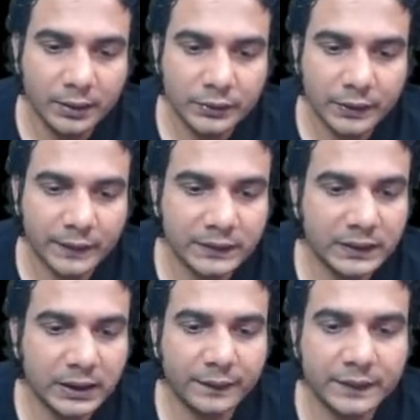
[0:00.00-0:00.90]
So if its
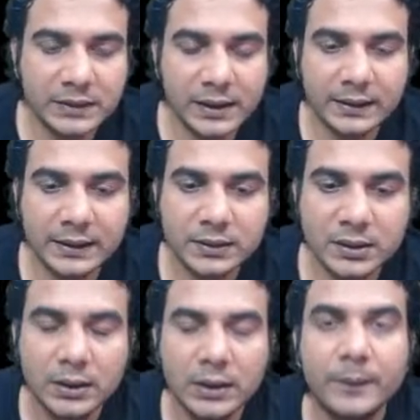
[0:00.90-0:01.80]
graph is like this,
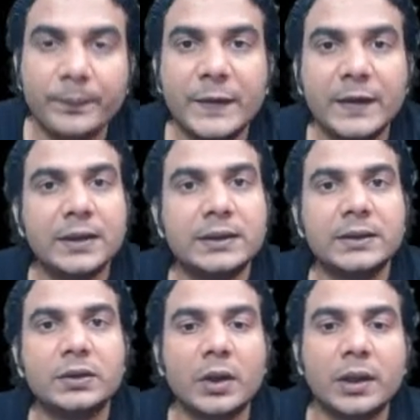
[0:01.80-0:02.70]
then this
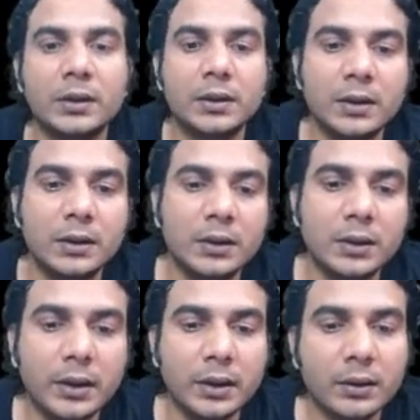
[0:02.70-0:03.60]
is not a
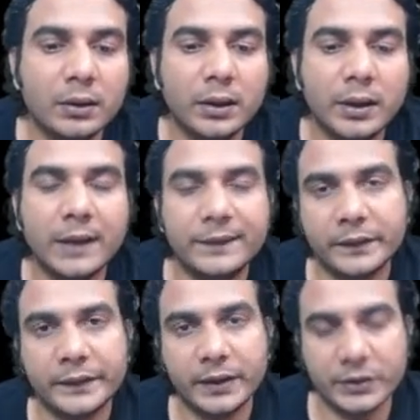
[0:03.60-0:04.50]
graph of
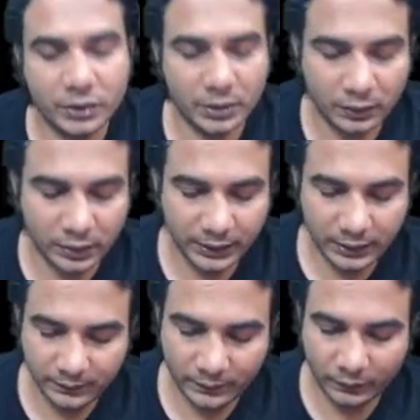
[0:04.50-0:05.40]
a function, all right,
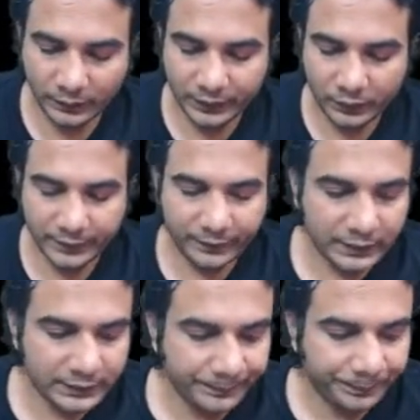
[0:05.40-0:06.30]
from y to
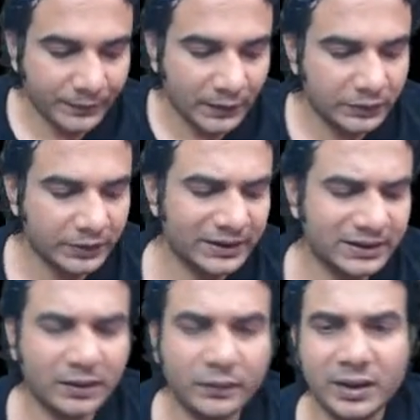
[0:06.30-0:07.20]
fx. So this
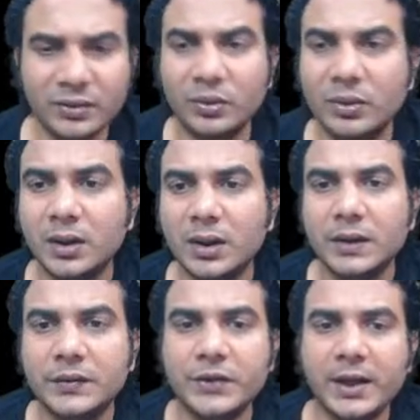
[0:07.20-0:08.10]
is a way to
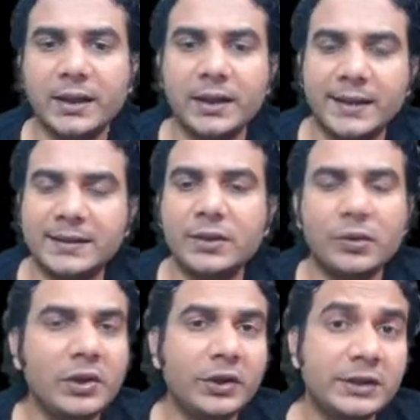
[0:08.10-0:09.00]
check it. As I
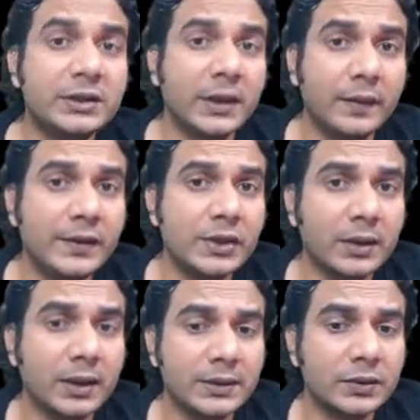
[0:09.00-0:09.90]
told you, it's a revision
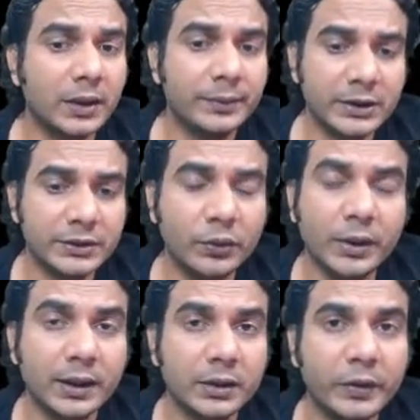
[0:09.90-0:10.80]
class, so I'm just
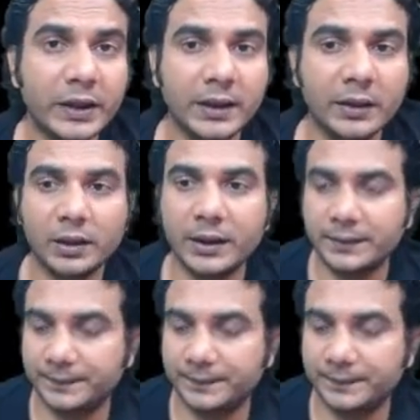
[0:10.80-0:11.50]
doing it quickly, all right.